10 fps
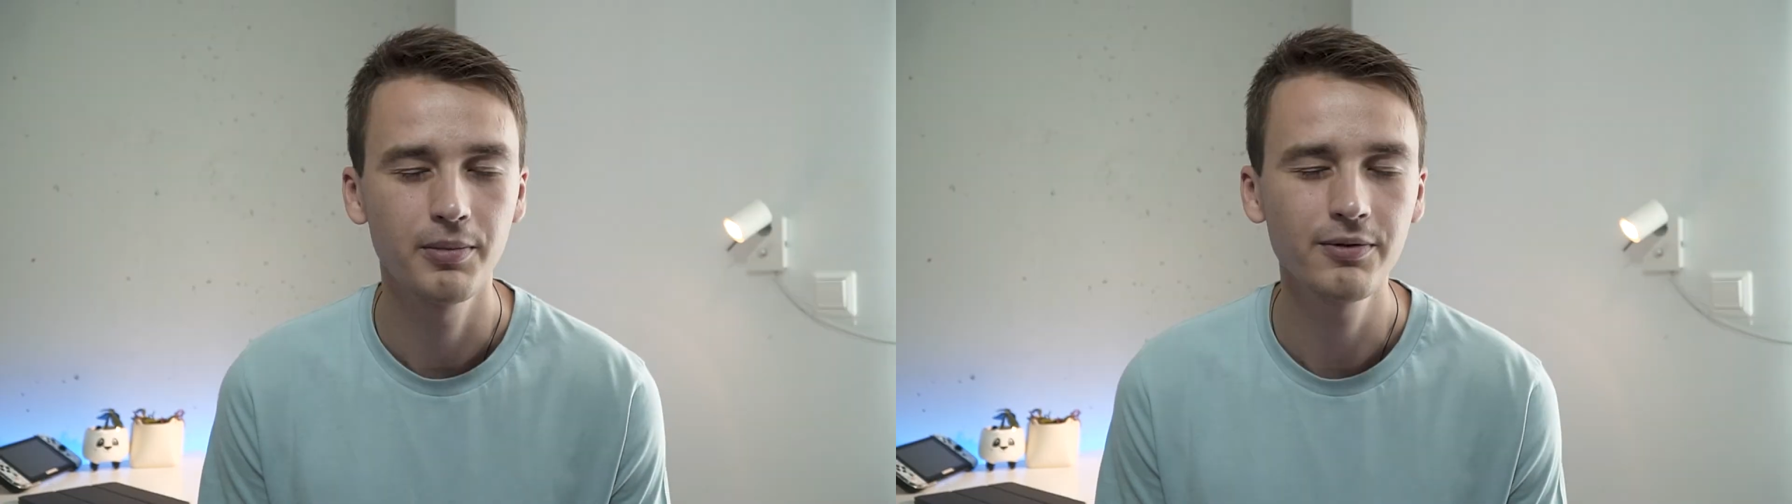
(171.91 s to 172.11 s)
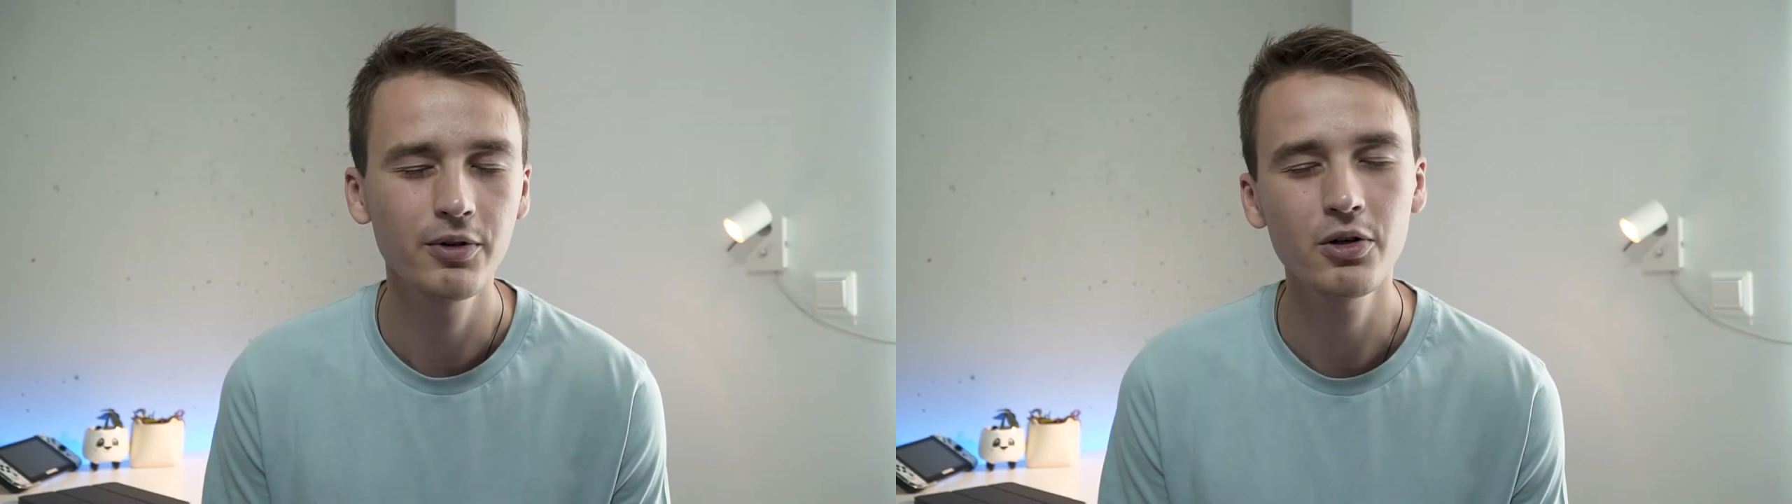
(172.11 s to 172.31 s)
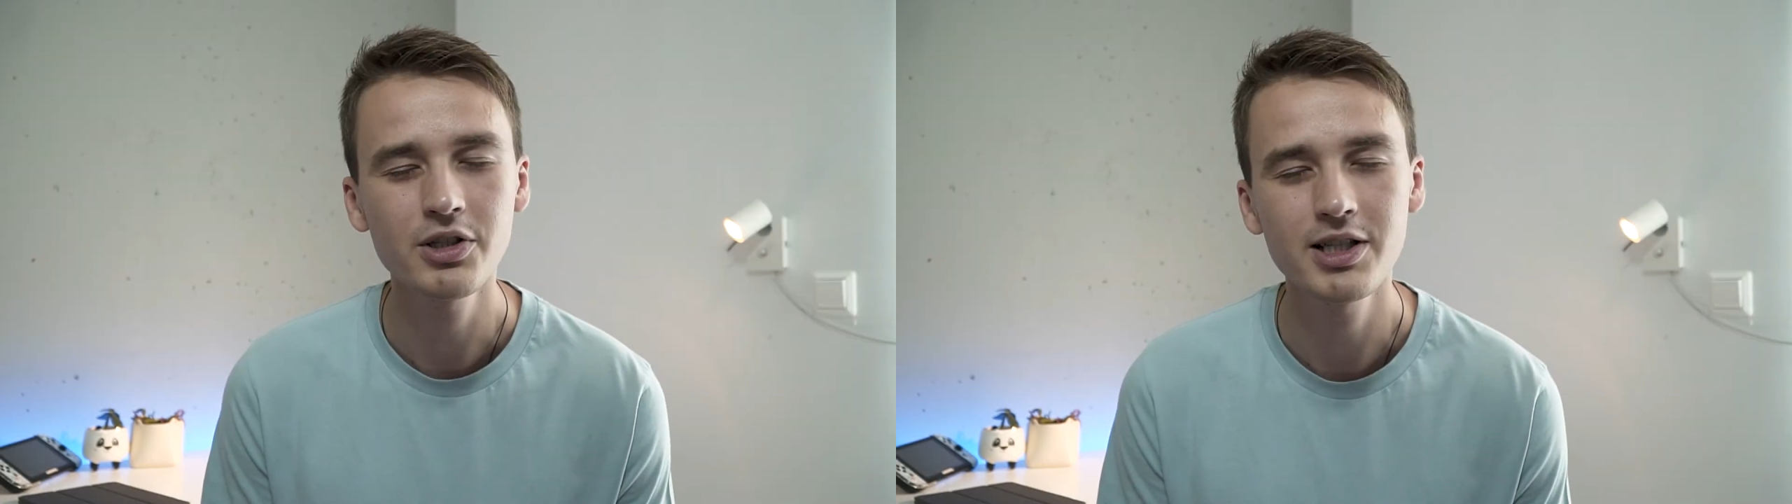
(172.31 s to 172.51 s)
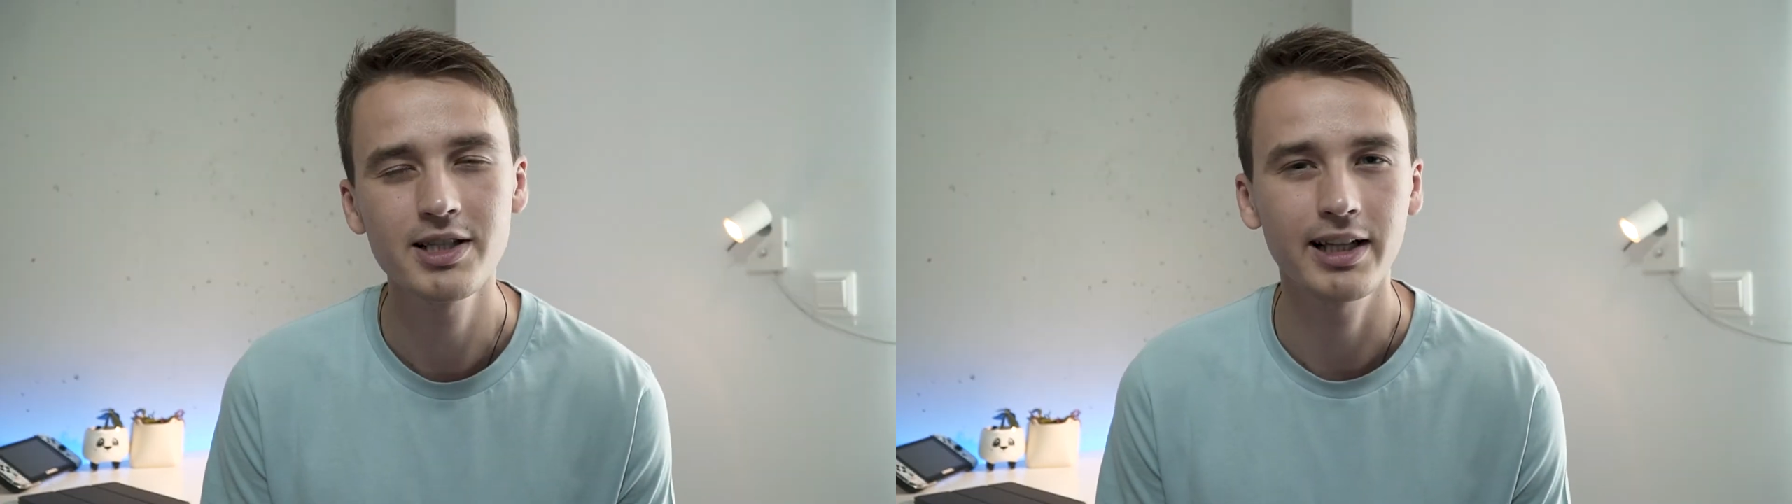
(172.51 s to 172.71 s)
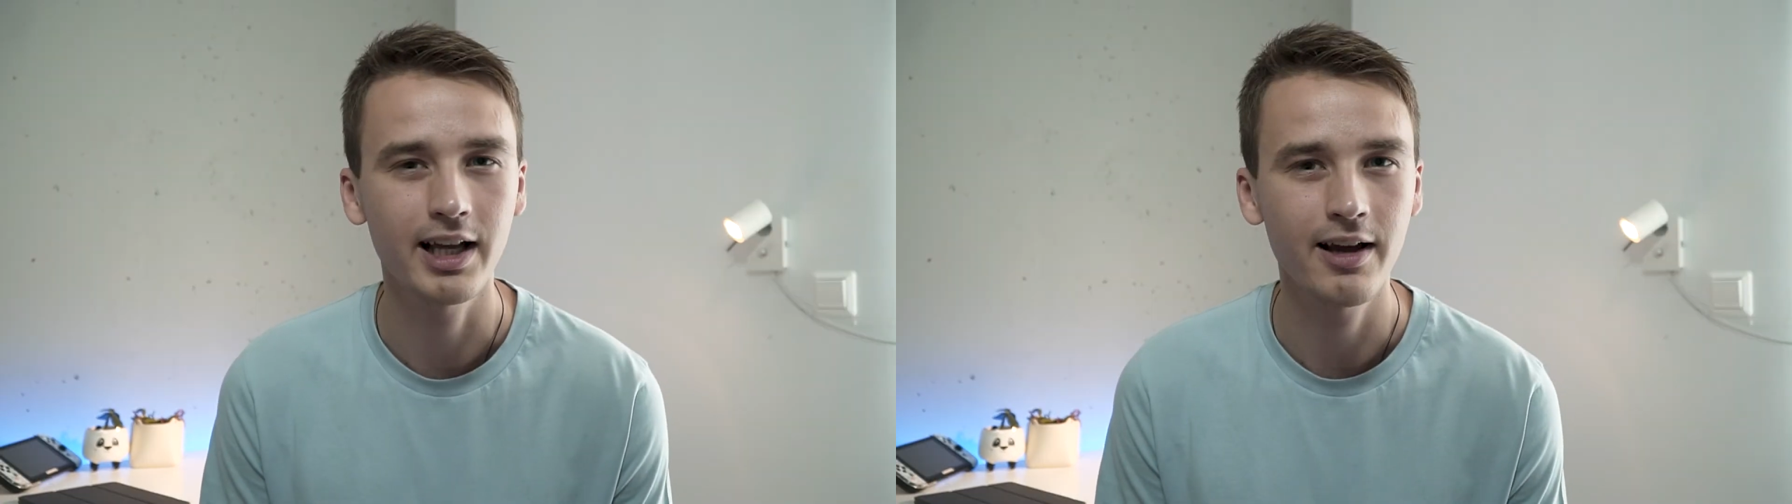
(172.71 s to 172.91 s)
But for courses
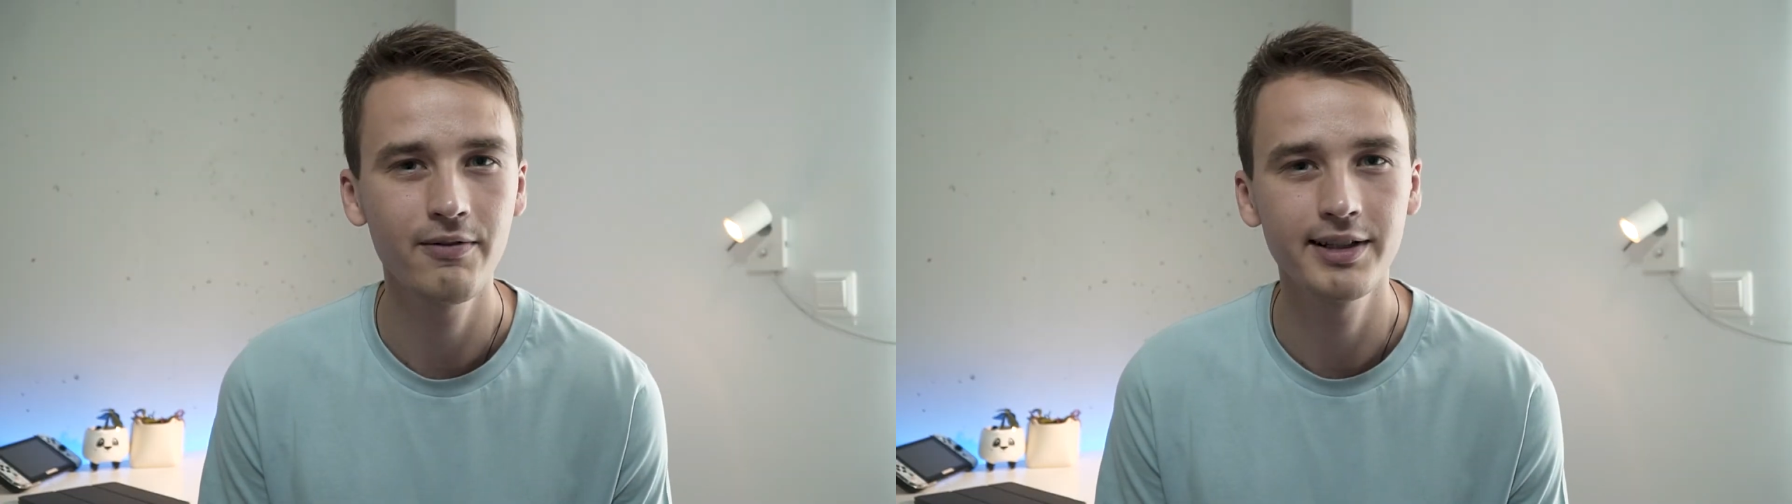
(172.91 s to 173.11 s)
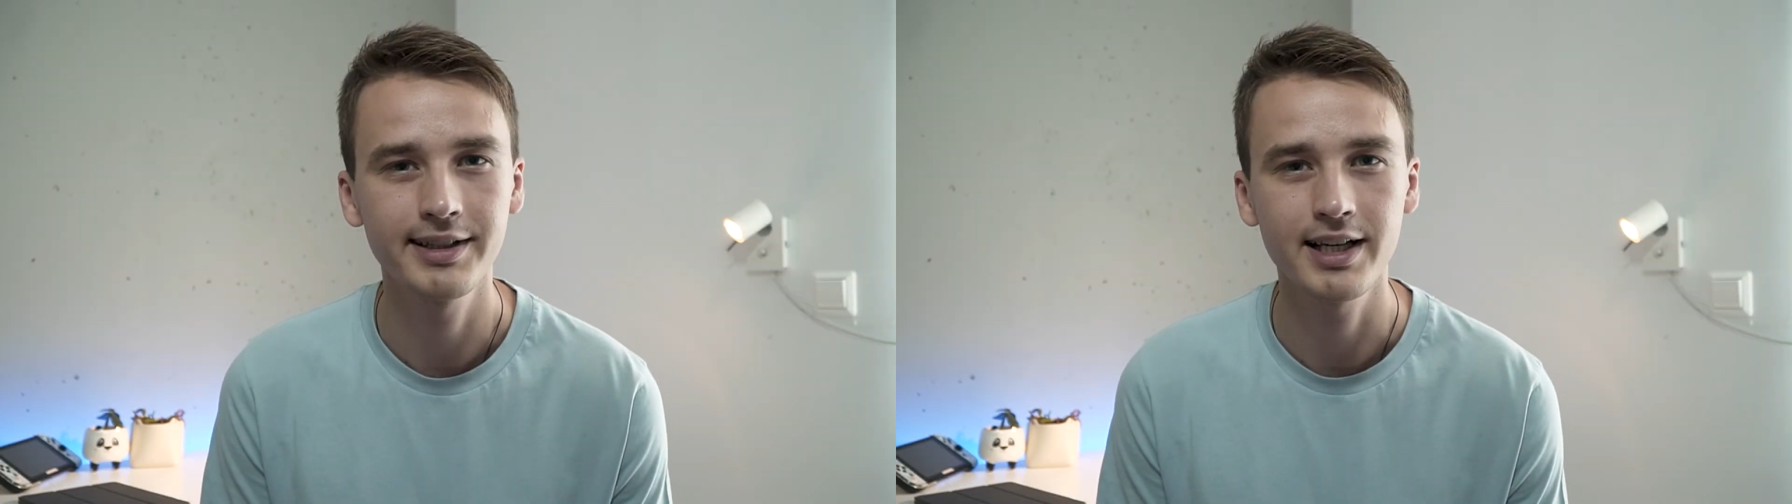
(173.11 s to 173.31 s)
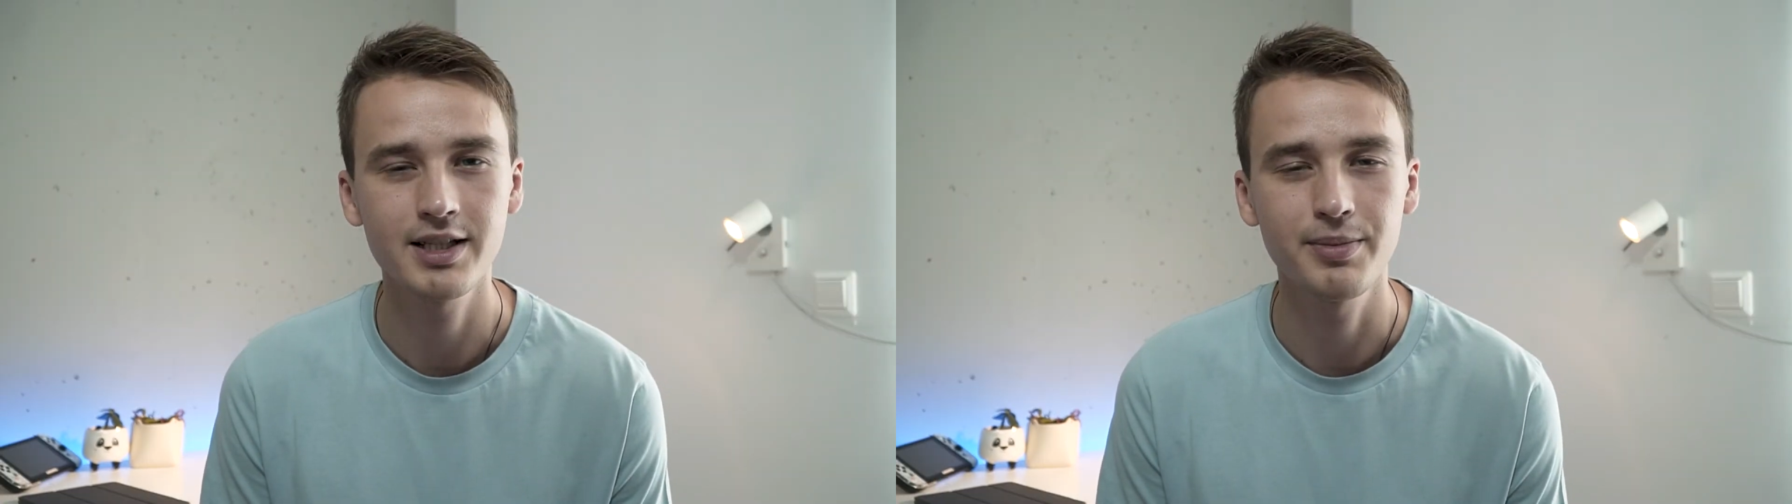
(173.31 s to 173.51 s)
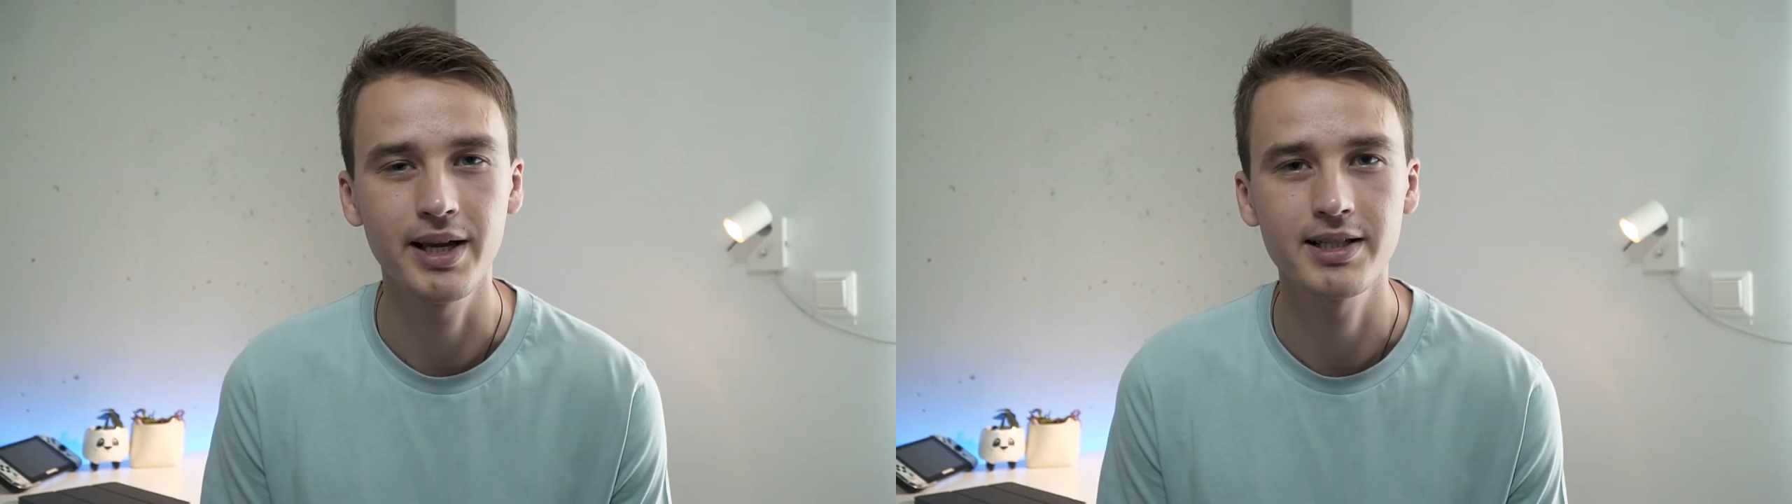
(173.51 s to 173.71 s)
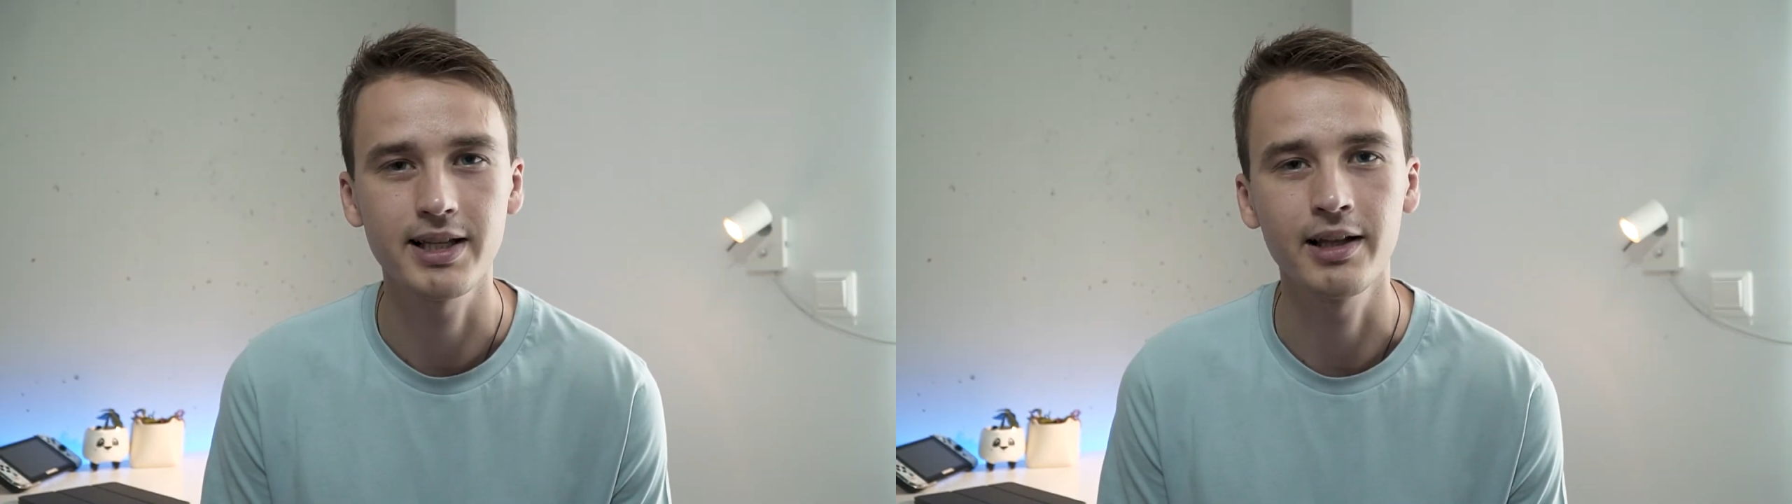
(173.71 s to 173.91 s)
that are heavily text-based